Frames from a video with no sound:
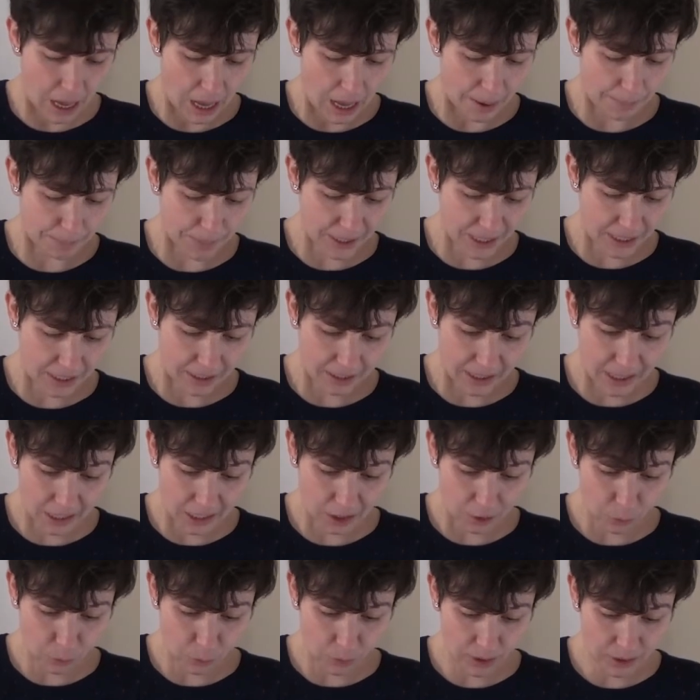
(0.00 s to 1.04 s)
B. The
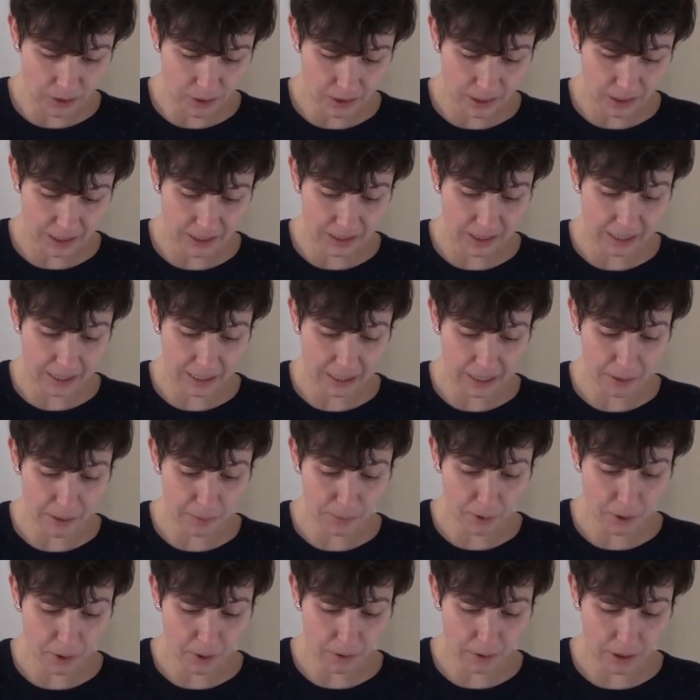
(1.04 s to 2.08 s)
increase in the
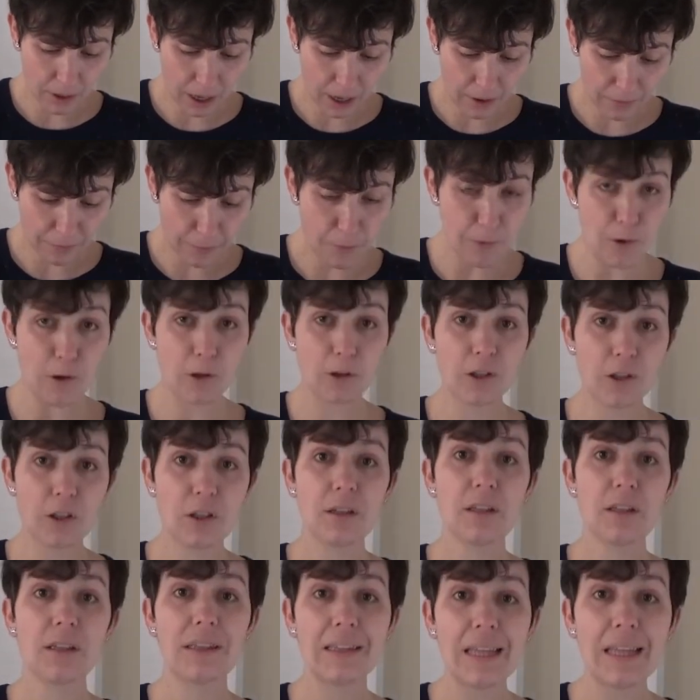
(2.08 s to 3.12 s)
labor force.
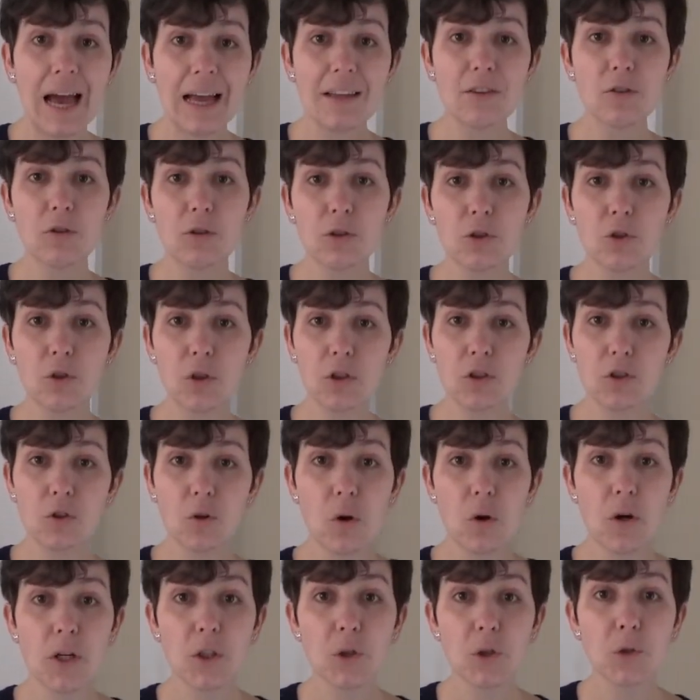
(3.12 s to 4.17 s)
That also is
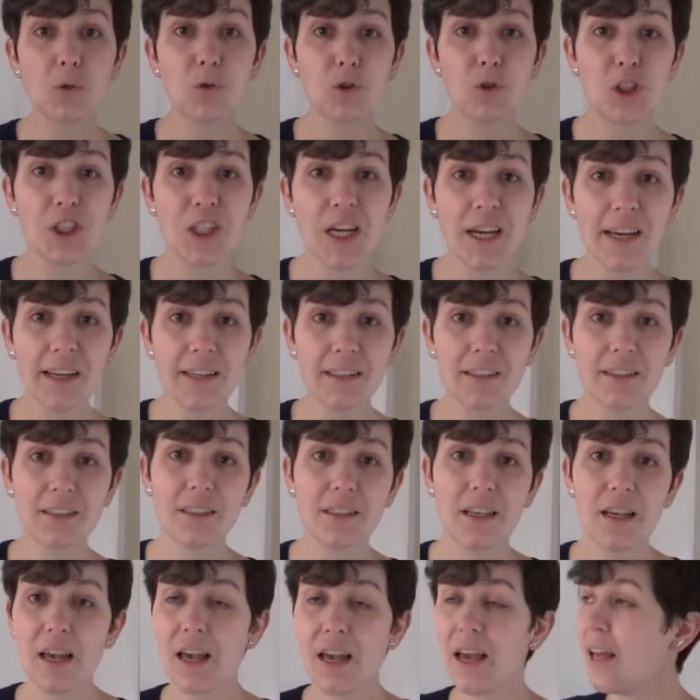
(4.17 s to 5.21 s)
going to change
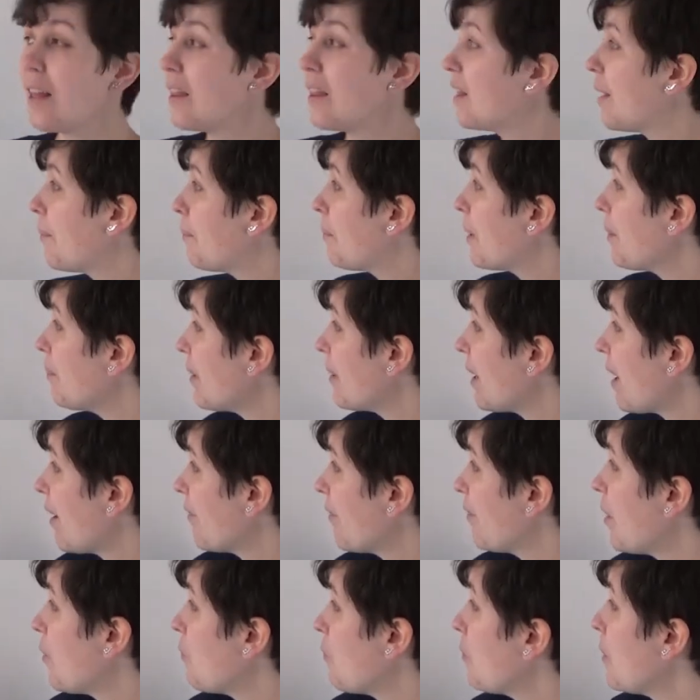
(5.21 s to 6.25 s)
the
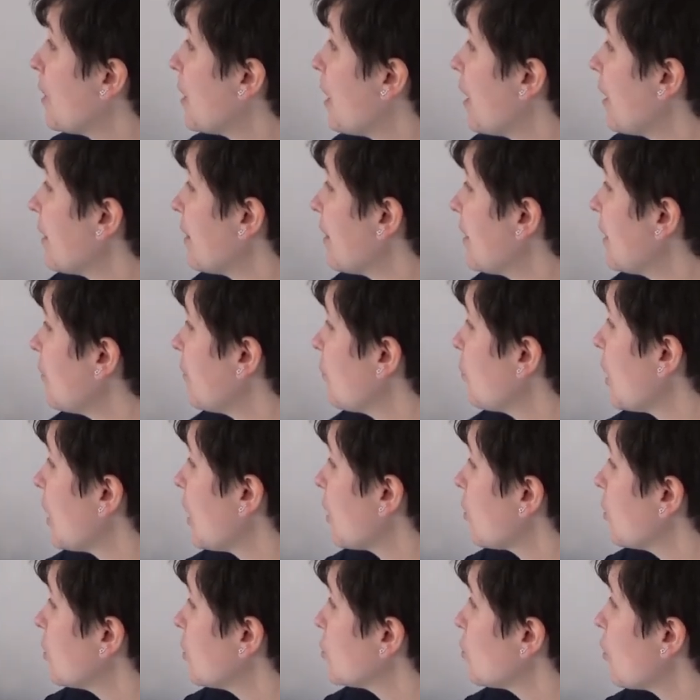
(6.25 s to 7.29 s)
PPF. We are
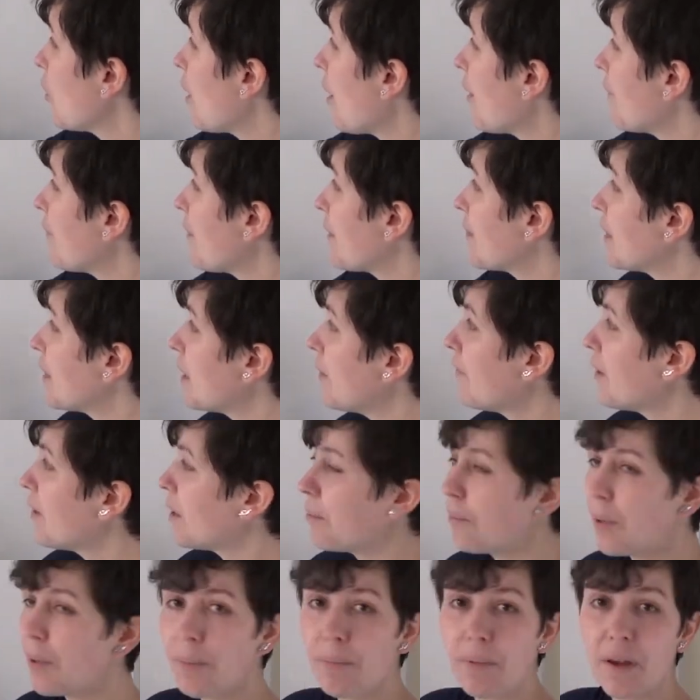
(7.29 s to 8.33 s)
going to have a
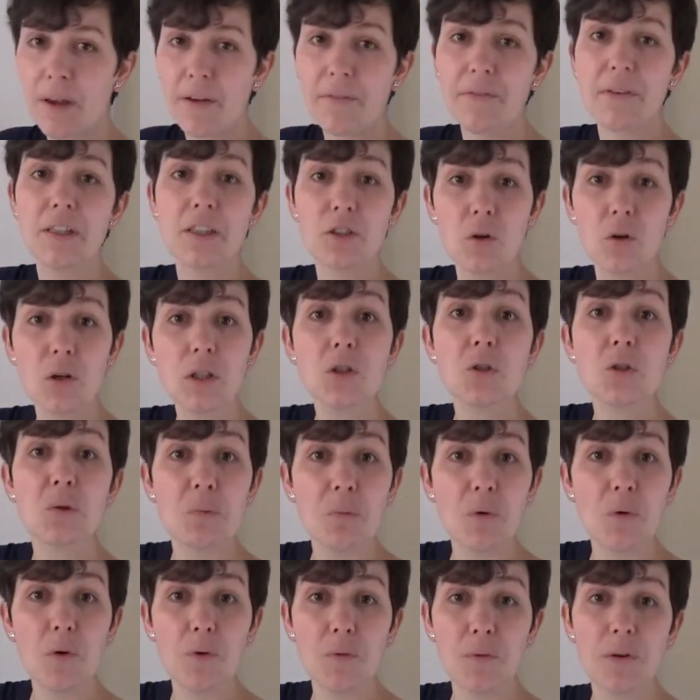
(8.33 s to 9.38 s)
different PPF. It's going to
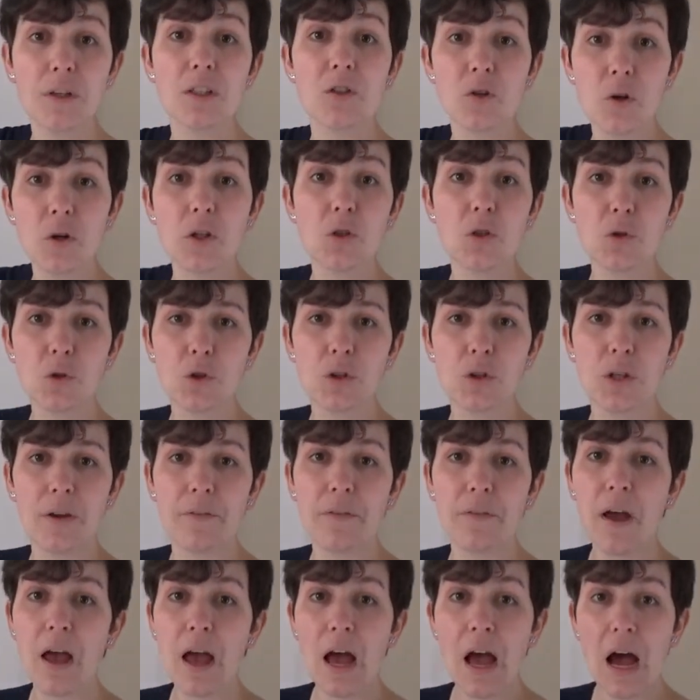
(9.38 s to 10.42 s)
move. It's going to shift.
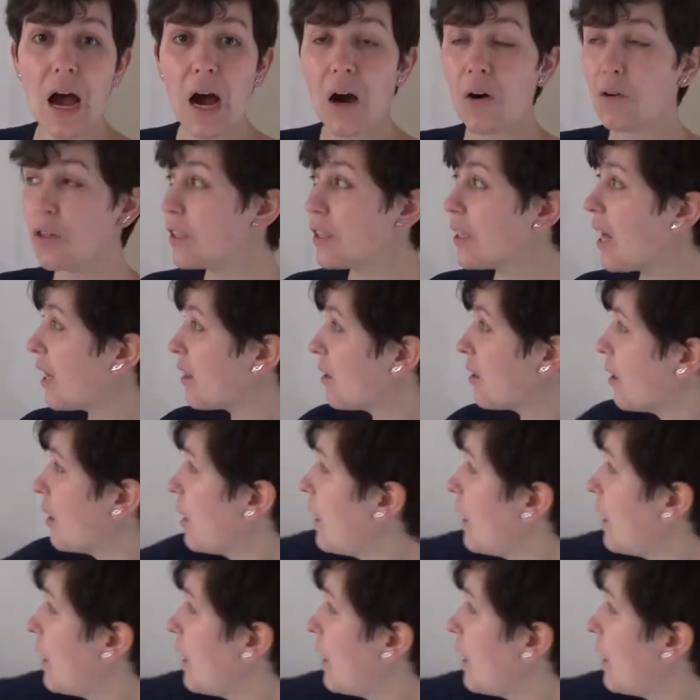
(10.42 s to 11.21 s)
How is that?